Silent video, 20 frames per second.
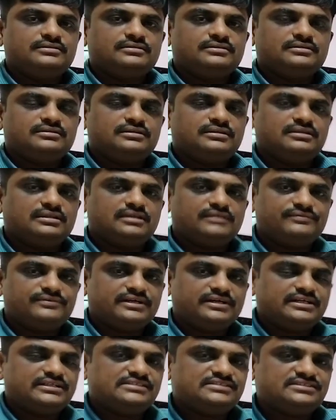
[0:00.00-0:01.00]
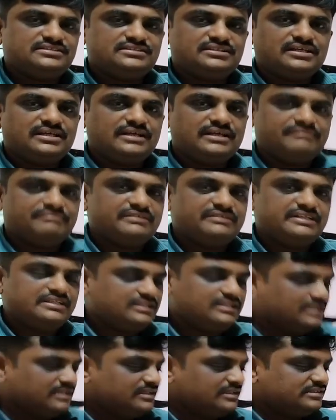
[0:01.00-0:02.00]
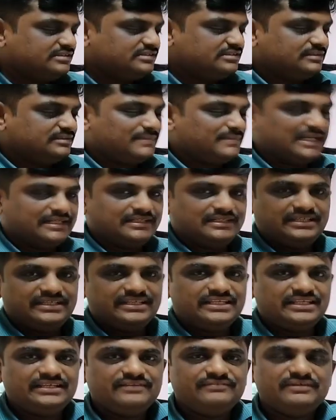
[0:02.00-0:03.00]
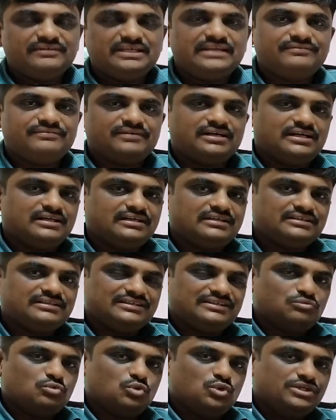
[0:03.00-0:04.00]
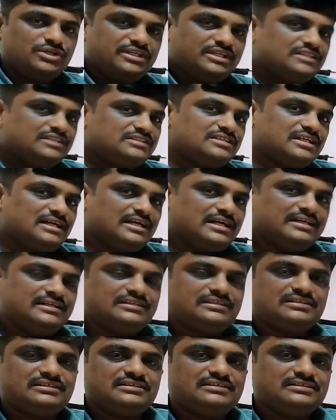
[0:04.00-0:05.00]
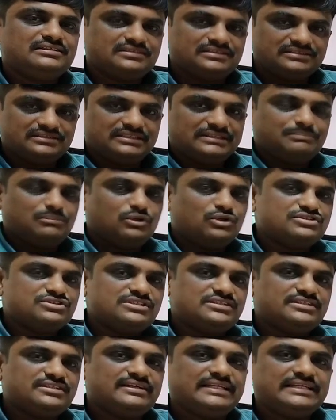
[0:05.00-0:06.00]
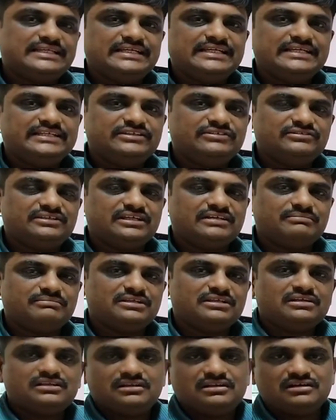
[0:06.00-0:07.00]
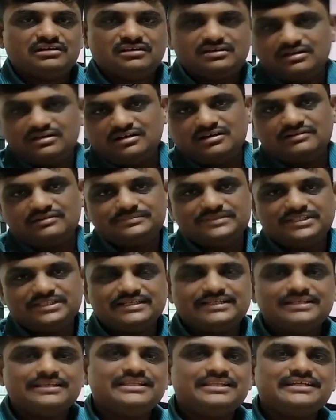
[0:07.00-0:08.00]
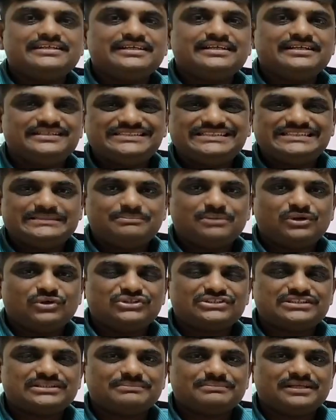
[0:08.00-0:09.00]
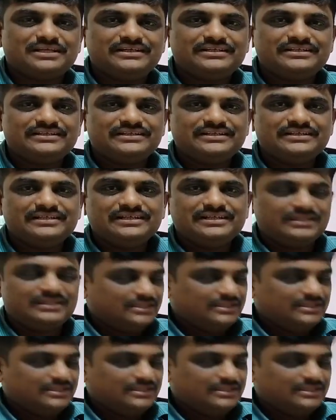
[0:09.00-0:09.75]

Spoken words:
Now friends, we'll practically verify the voltage at the positive and negative terminal of the regulated DC power supply. So